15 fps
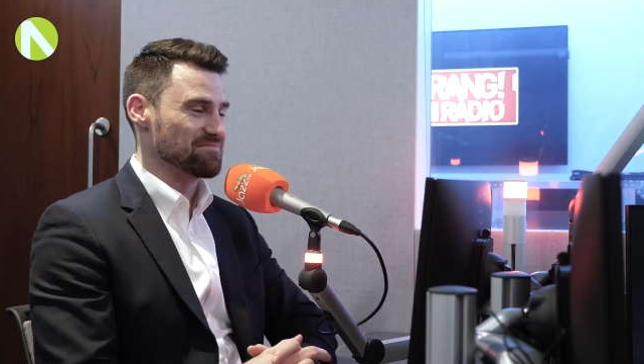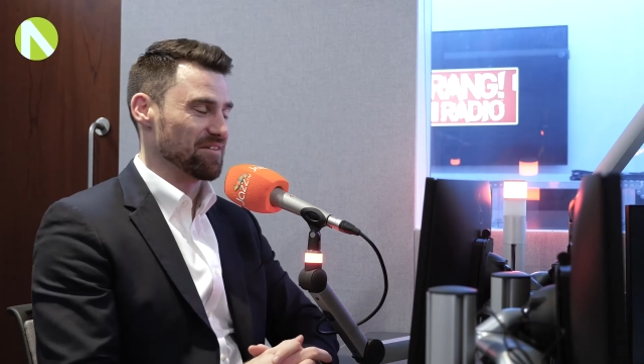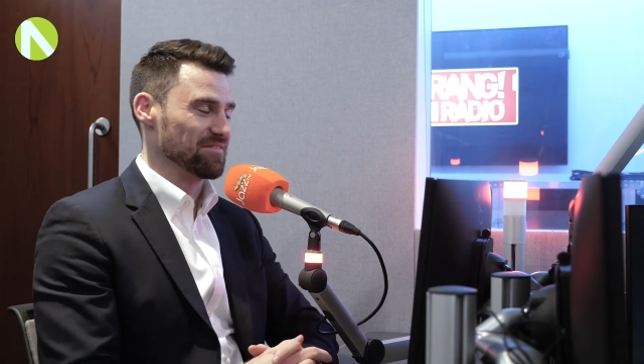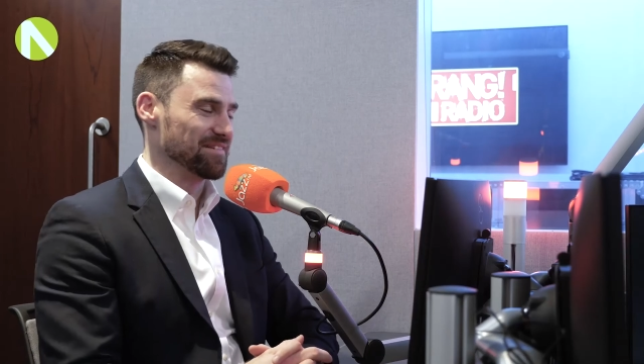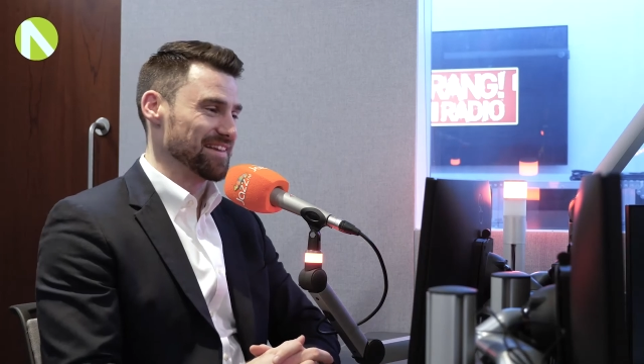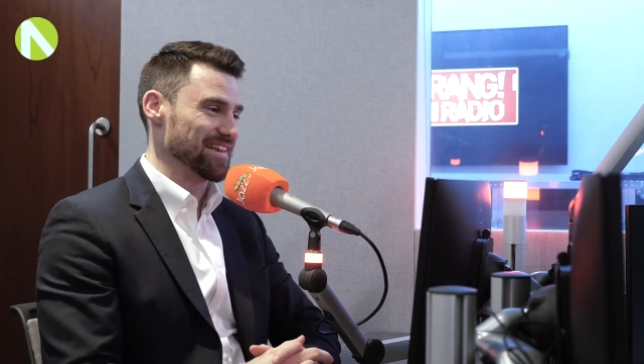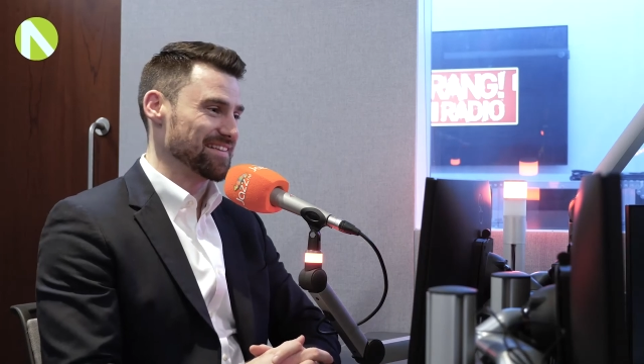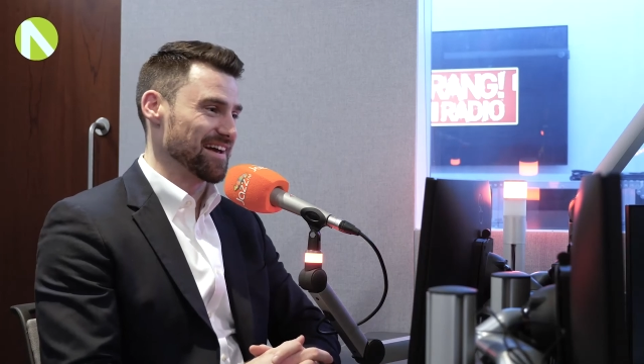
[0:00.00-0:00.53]

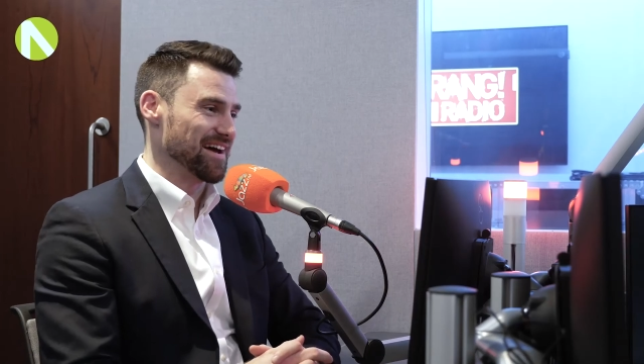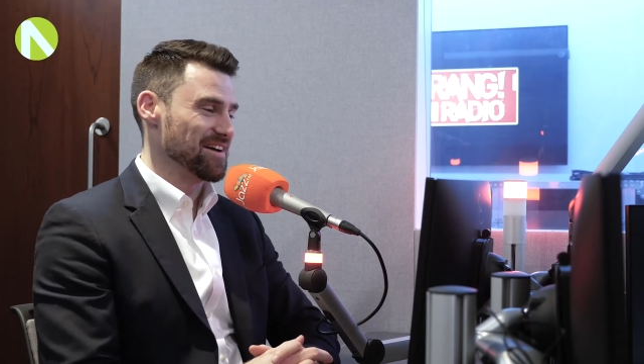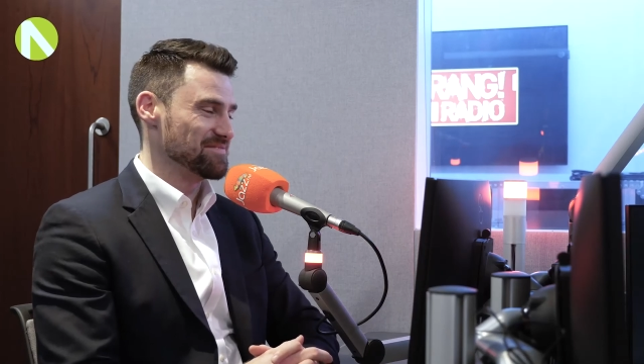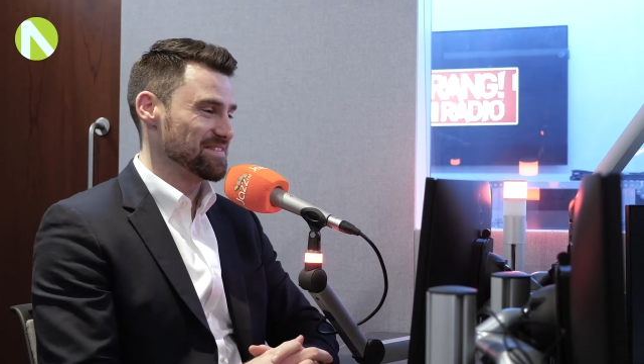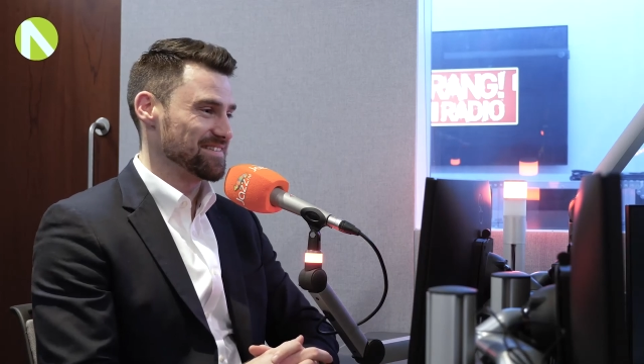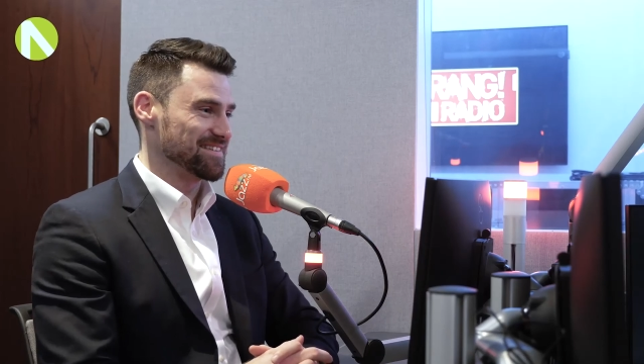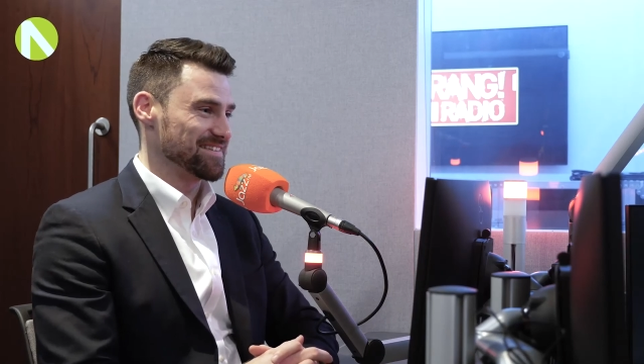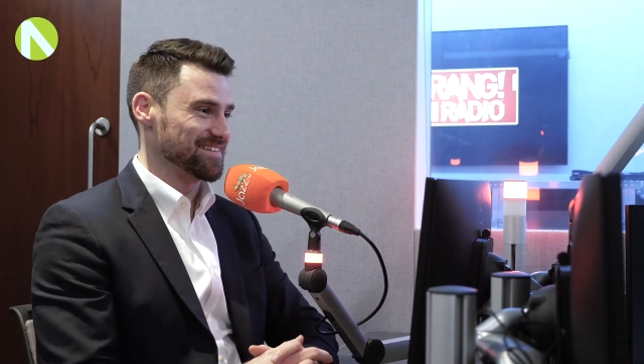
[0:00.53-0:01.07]
probably the time
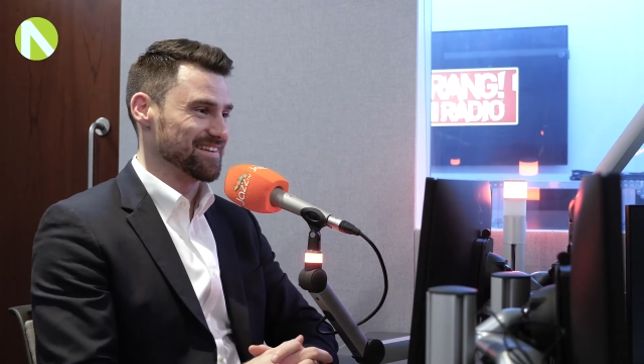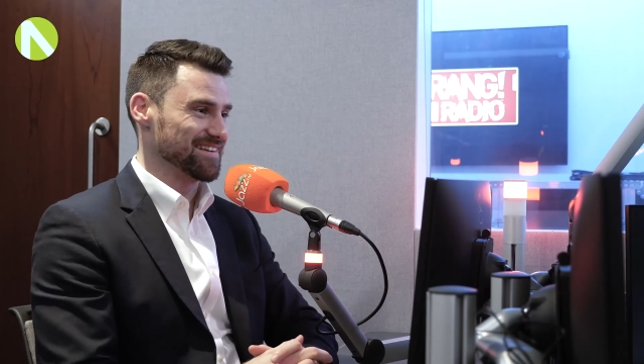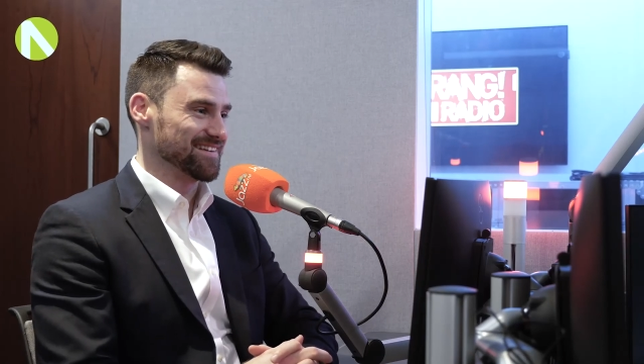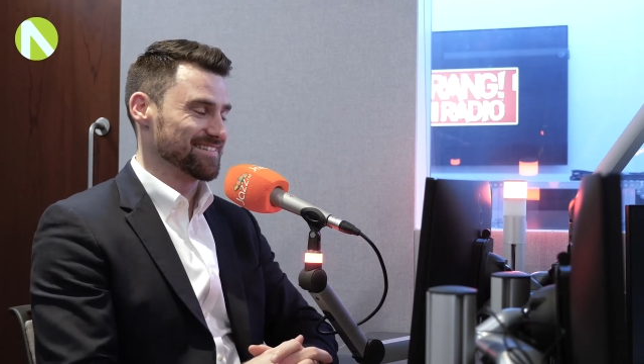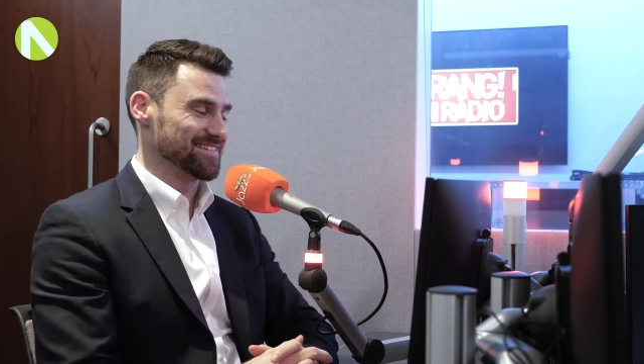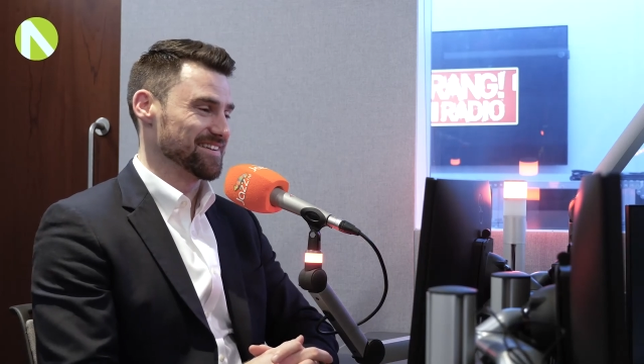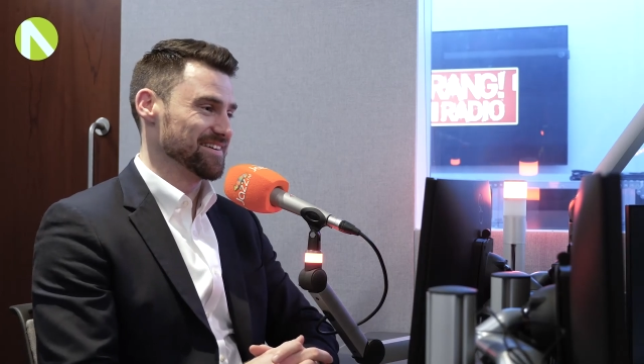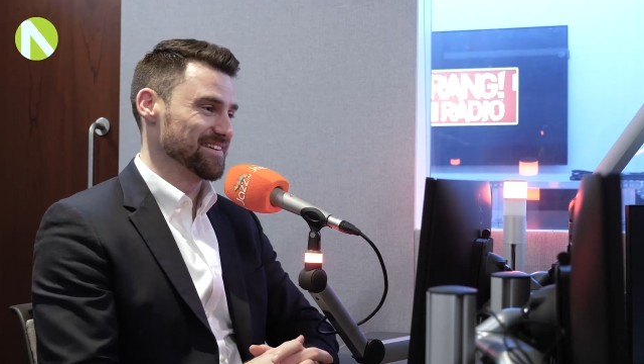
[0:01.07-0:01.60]
to
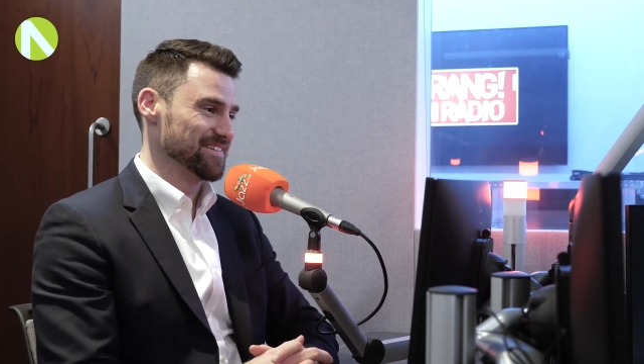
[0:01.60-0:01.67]
do it.